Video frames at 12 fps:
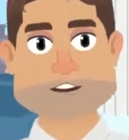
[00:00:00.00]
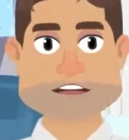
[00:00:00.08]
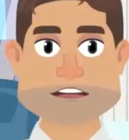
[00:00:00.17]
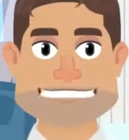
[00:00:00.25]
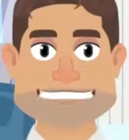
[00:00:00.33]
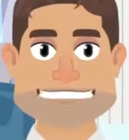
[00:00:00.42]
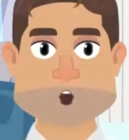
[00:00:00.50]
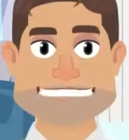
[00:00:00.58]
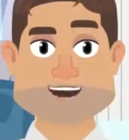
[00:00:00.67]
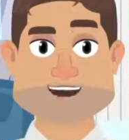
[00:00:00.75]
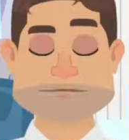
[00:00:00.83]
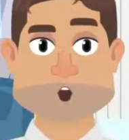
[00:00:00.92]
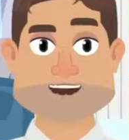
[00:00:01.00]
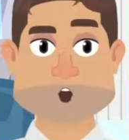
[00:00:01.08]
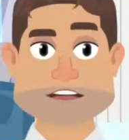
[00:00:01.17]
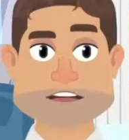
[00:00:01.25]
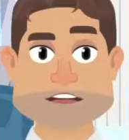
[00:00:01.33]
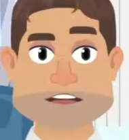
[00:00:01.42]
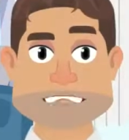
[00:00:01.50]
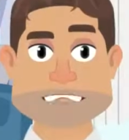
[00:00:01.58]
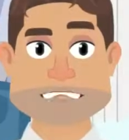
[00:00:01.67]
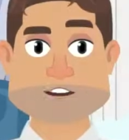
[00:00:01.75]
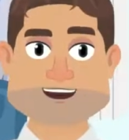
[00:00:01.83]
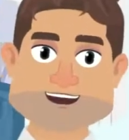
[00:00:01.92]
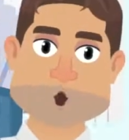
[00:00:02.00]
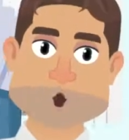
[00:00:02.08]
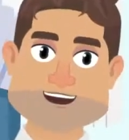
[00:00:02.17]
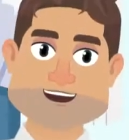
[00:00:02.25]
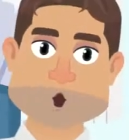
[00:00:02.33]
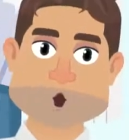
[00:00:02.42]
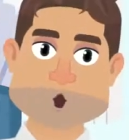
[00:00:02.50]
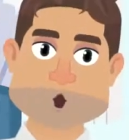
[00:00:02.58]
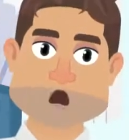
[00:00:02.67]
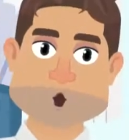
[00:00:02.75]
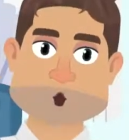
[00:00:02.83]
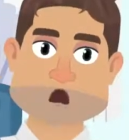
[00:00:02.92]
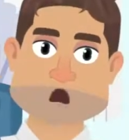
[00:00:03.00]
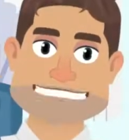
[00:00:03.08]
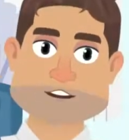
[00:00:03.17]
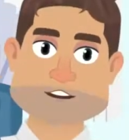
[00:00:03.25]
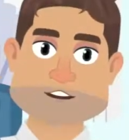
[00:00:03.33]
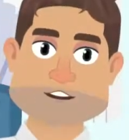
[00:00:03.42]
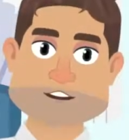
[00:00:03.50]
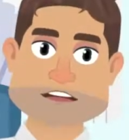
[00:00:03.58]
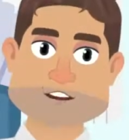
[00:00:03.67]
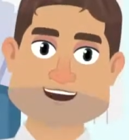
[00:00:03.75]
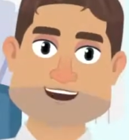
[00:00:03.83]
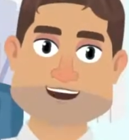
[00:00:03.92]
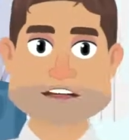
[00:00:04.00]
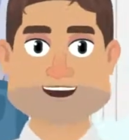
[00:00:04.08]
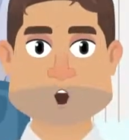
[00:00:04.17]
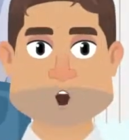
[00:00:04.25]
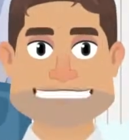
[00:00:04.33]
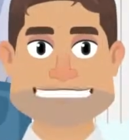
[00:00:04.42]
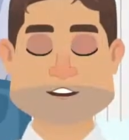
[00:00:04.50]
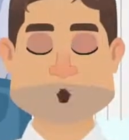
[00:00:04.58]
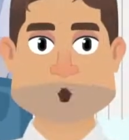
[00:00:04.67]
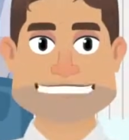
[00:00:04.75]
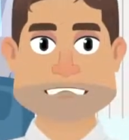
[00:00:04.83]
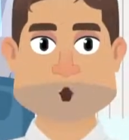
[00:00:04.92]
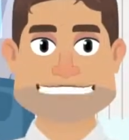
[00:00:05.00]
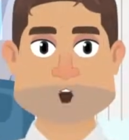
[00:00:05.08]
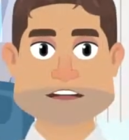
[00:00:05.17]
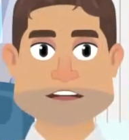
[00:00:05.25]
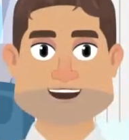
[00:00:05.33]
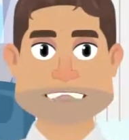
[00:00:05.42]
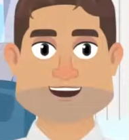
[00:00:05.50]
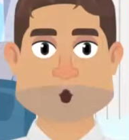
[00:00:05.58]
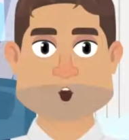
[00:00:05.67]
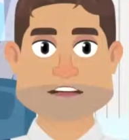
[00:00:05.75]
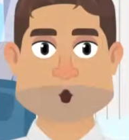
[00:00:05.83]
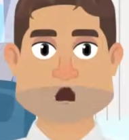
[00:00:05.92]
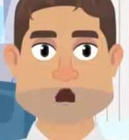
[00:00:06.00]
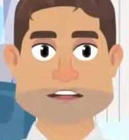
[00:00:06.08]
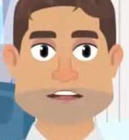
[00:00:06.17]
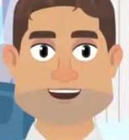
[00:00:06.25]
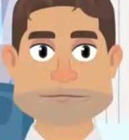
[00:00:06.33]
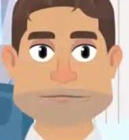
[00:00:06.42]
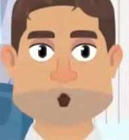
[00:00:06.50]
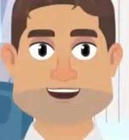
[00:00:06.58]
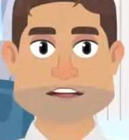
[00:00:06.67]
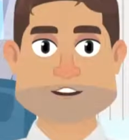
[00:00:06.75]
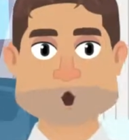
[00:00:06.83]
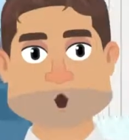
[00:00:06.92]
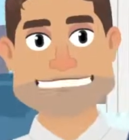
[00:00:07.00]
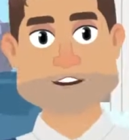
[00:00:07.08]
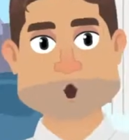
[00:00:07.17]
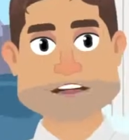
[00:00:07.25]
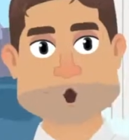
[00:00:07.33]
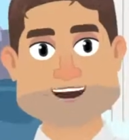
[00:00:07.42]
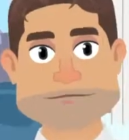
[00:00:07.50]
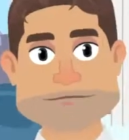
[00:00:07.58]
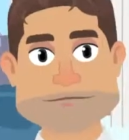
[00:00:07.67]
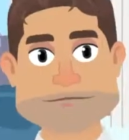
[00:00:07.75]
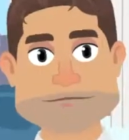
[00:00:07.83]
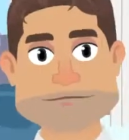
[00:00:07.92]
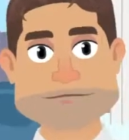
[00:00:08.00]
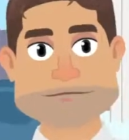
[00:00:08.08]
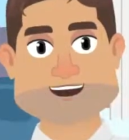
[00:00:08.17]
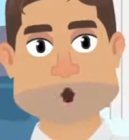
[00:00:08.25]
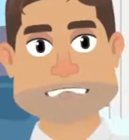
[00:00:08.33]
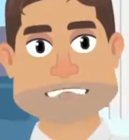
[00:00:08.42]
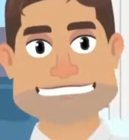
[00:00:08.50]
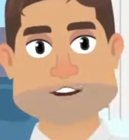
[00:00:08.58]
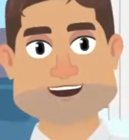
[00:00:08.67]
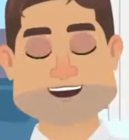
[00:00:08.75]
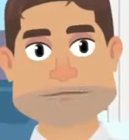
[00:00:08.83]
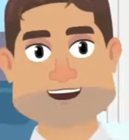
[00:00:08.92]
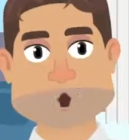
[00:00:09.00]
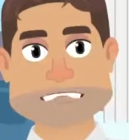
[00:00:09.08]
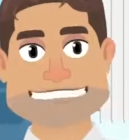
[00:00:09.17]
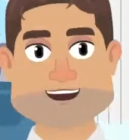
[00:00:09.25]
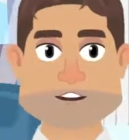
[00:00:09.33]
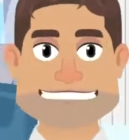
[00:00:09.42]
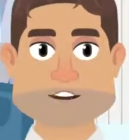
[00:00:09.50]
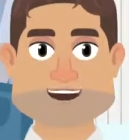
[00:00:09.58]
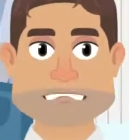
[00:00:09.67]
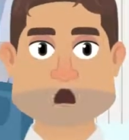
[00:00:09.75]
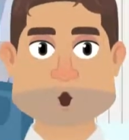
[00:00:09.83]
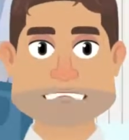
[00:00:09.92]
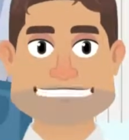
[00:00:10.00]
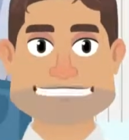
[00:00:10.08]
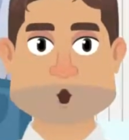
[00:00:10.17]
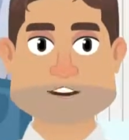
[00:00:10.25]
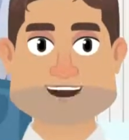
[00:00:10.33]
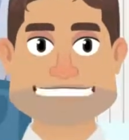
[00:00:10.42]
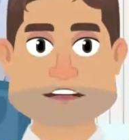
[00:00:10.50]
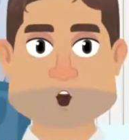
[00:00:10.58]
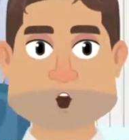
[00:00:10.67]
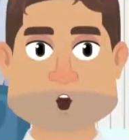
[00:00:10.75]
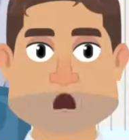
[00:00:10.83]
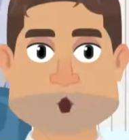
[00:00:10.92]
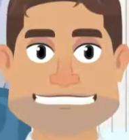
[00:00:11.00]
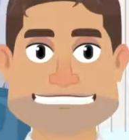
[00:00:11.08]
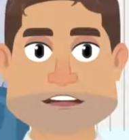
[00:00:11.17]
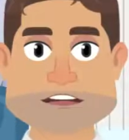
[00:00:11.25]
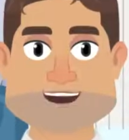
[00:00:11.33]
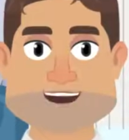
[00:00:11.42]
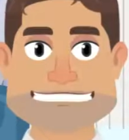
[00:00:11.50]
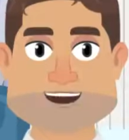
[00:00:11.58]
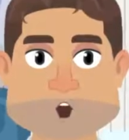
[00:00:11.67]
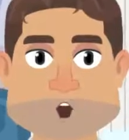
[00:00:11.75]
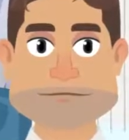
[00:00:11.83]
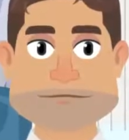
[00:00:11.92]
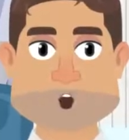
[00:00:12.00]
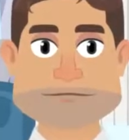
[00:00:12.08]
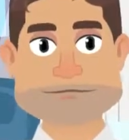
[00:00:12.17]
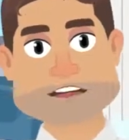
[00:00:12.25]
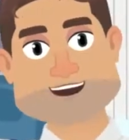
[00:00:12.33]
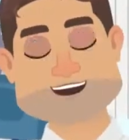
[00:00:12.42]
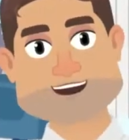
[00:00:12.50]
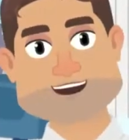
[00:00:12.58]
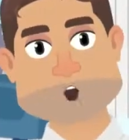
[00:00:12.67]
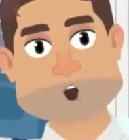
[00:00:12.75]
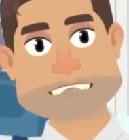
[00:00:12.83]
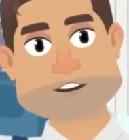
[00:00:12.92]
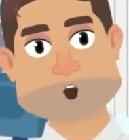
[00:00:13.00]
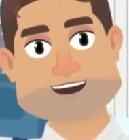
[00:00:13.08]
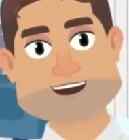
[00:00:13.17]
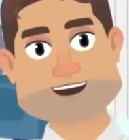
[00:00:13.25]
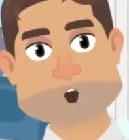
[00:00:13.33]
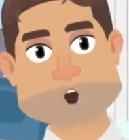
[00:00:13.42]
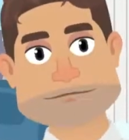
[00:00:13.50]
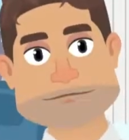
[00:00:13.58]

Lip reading: leading to number three, your horizontal line, the anchor in the race, taking the waste to the finish line or the city sewer. Now, in some buildings, these are located in the ceiling of the underground garage.